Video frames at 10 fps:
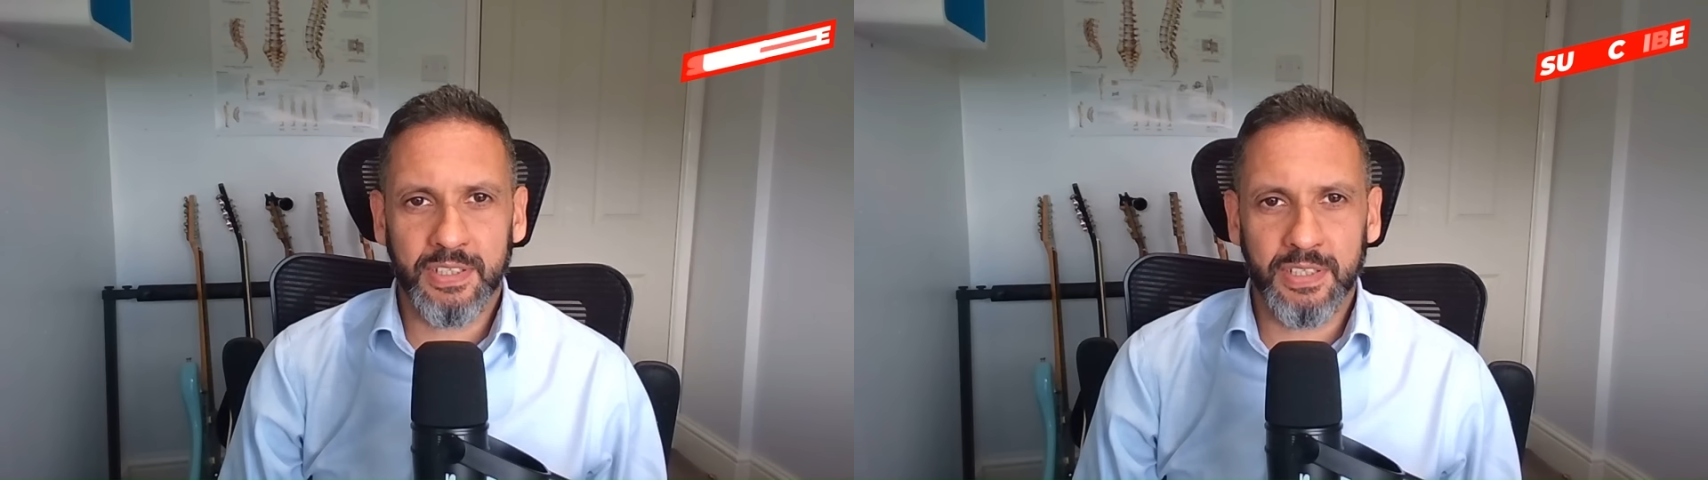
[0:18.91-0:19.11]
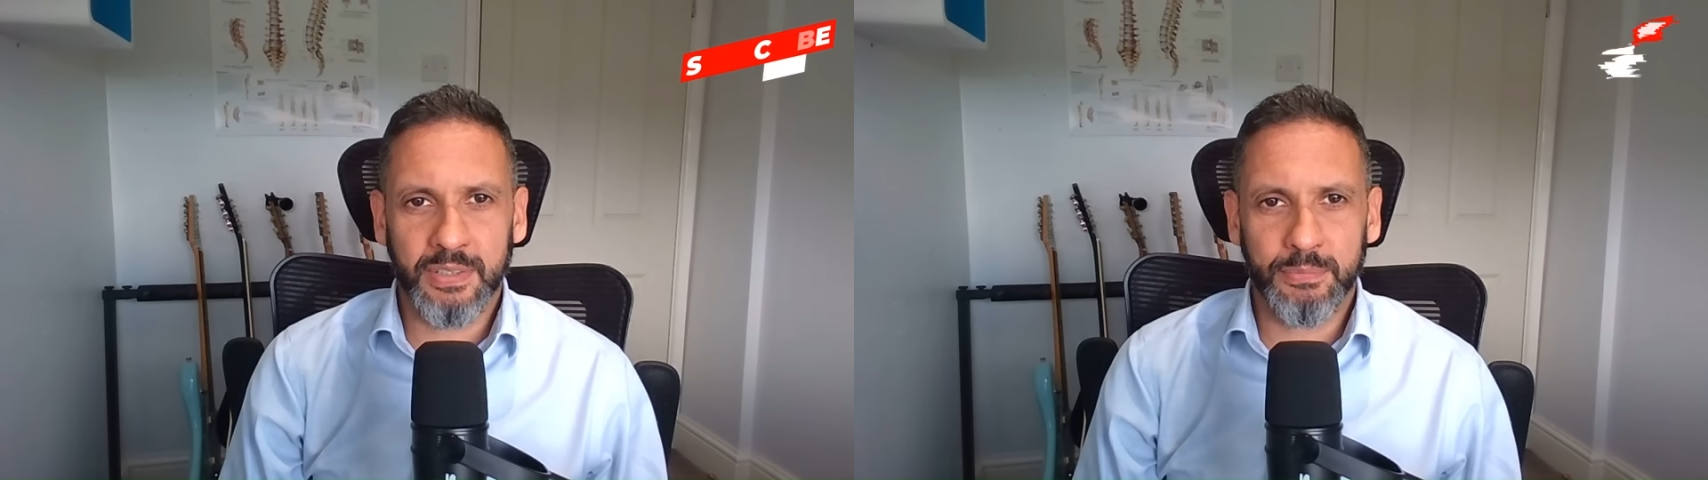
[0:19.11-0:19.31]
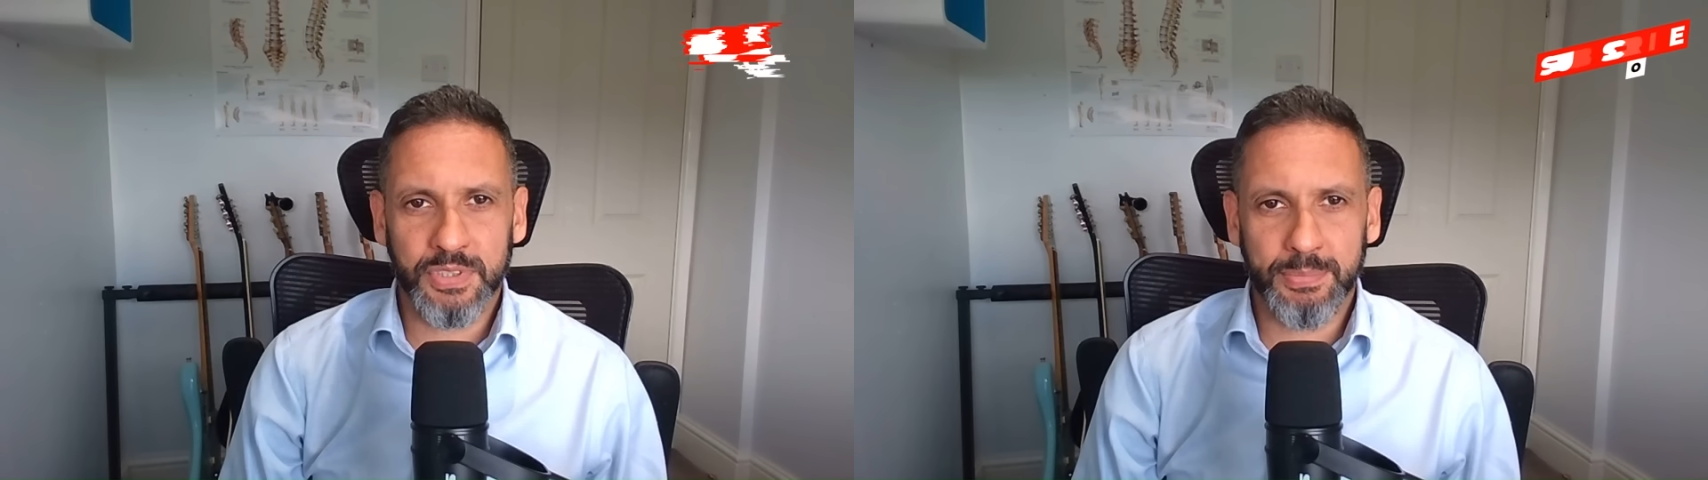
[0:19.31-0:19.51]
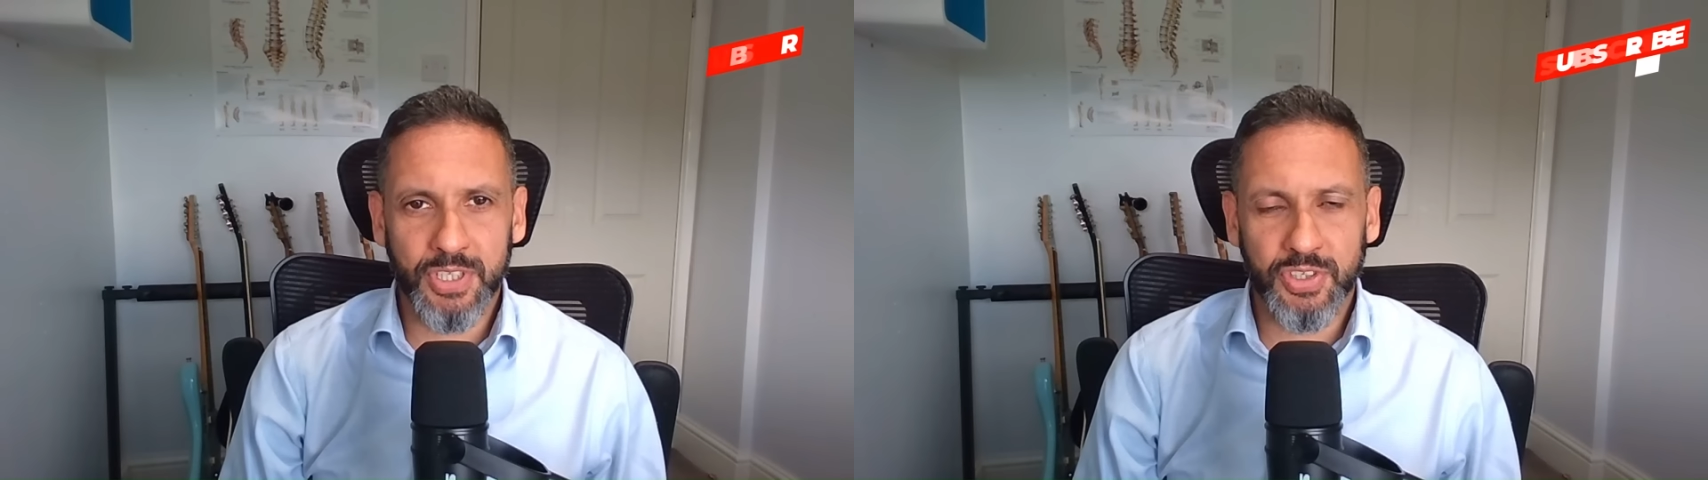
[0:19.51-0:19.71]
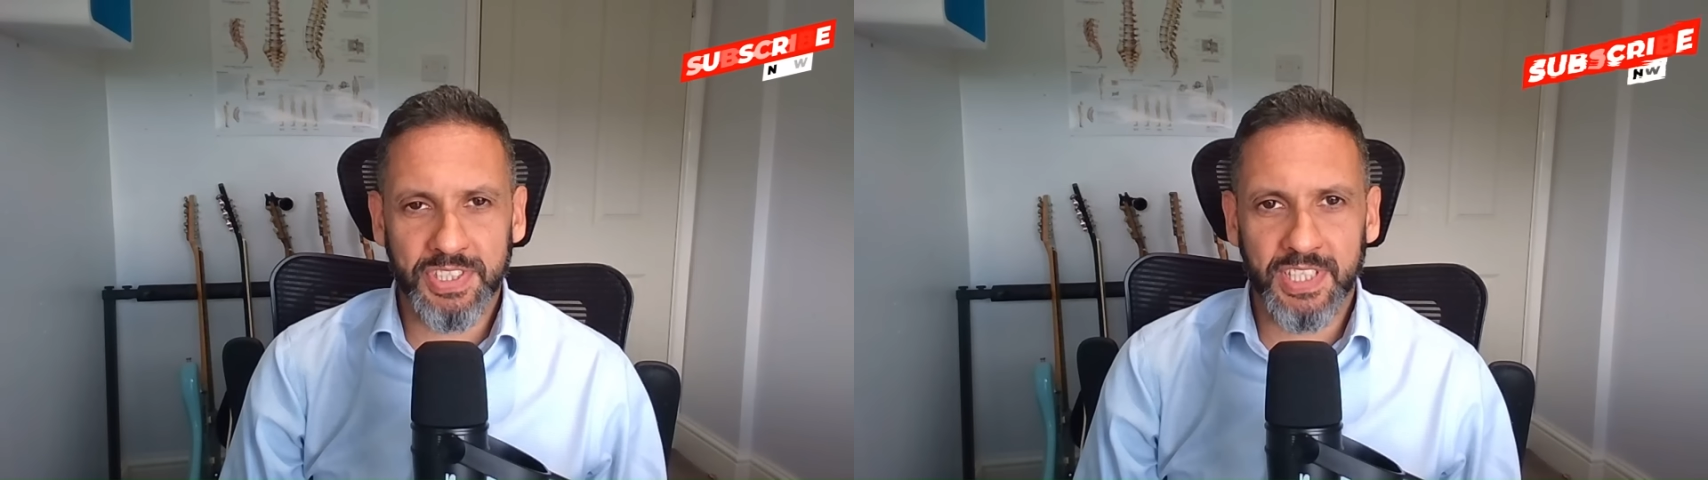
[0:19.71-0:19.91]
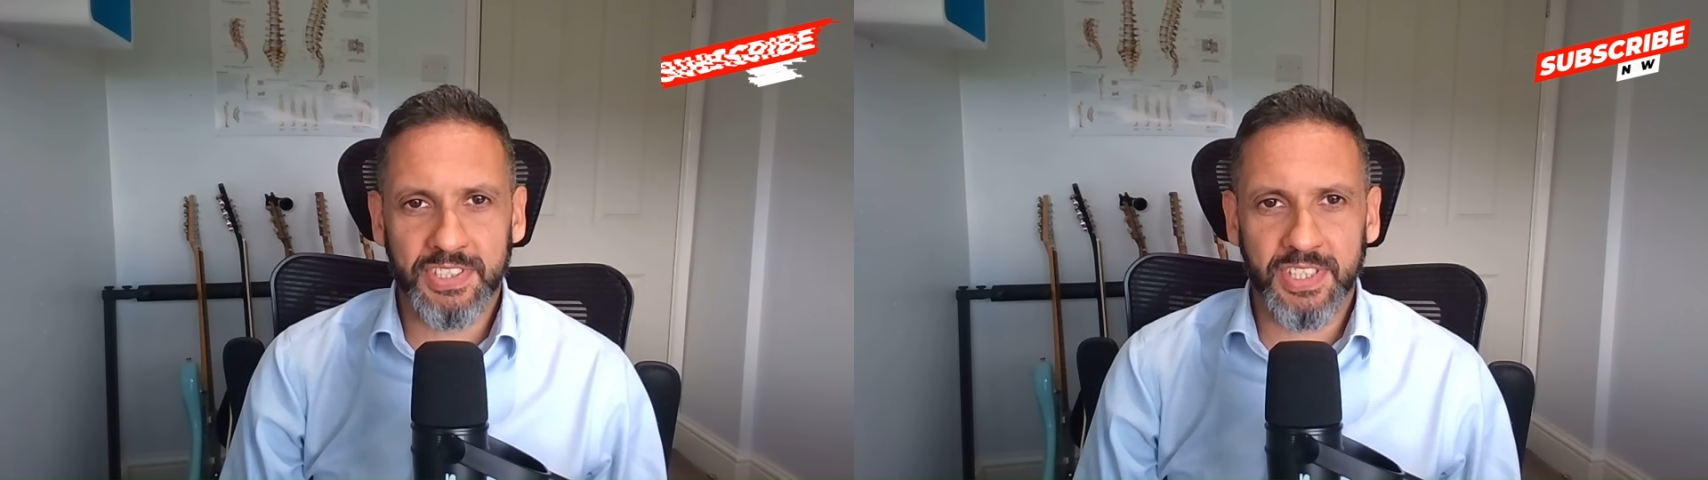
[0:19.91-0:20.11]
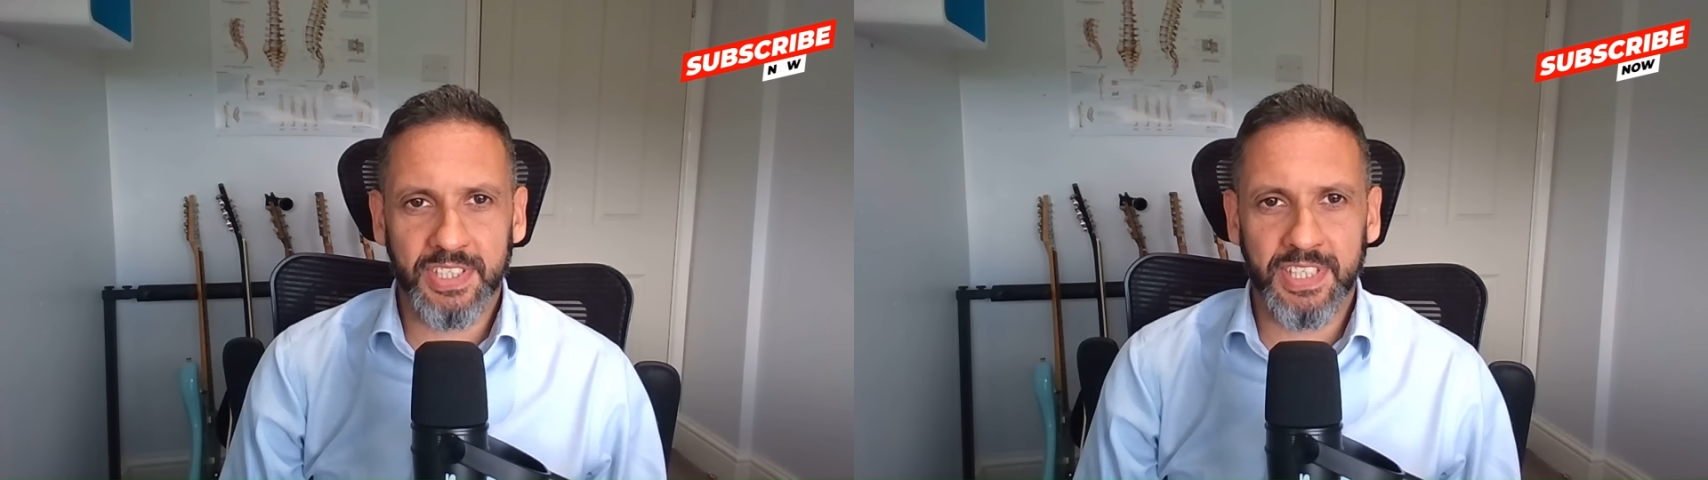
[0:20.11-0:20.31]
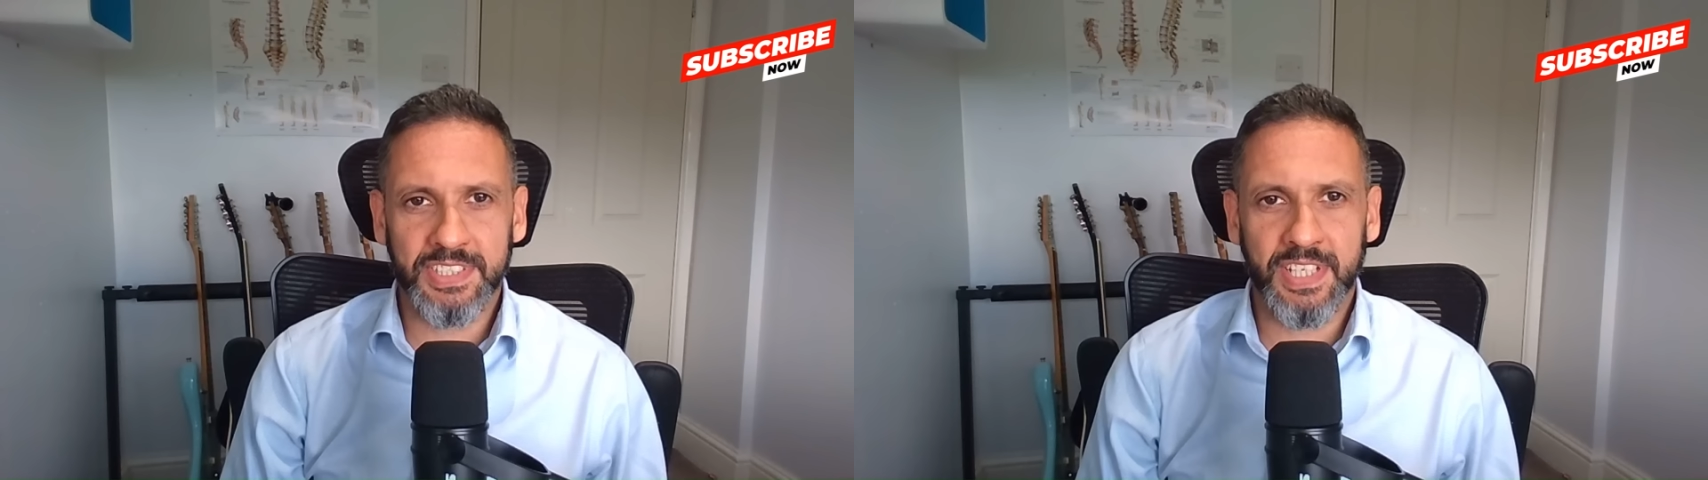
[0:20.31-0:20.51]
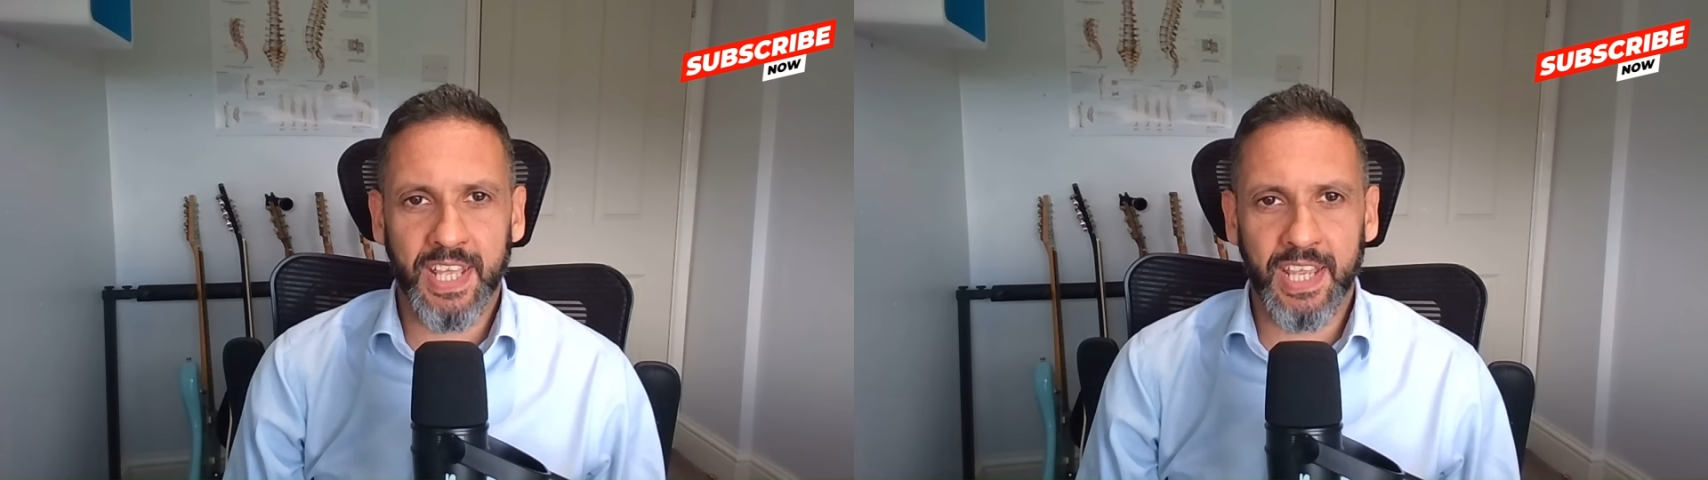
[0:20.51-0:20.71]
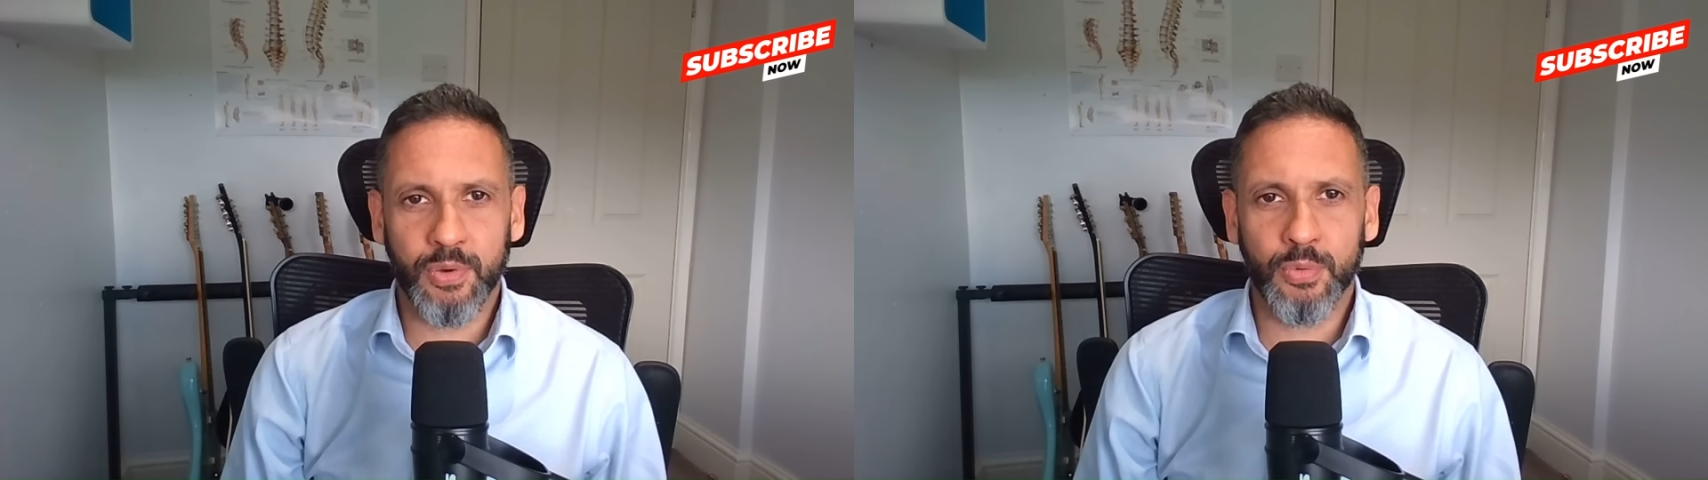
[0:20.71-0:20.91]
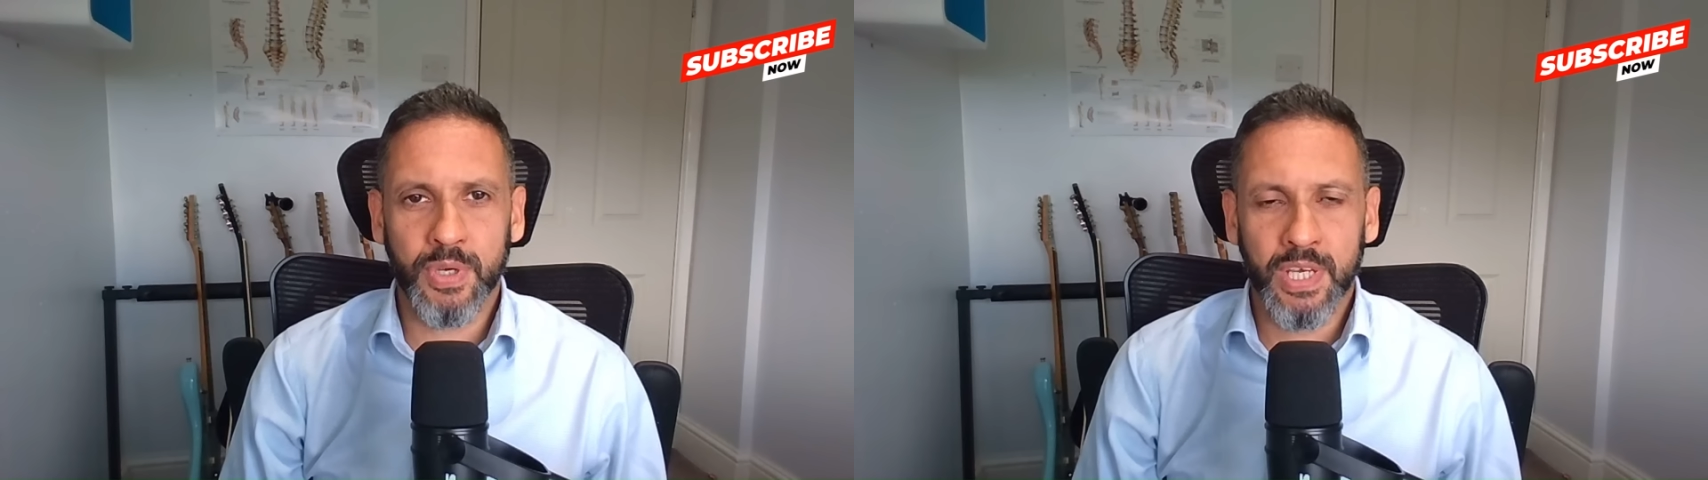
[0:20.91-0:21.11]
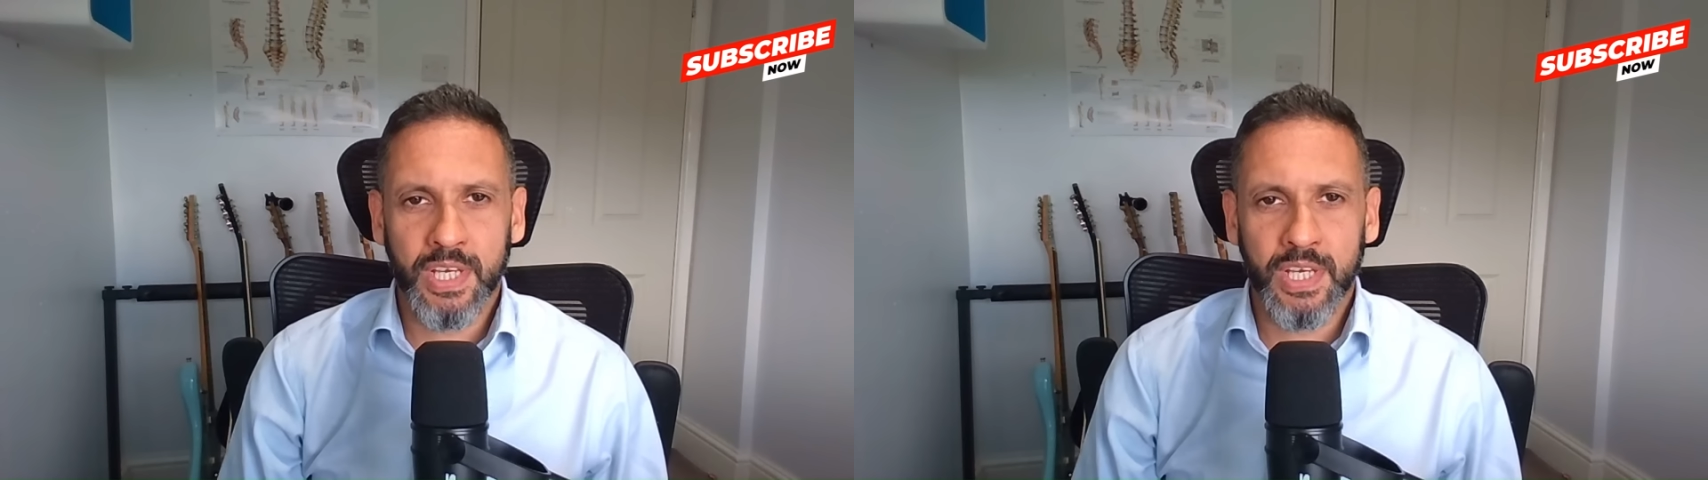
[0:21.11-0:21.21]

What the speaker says: some interesting studies in how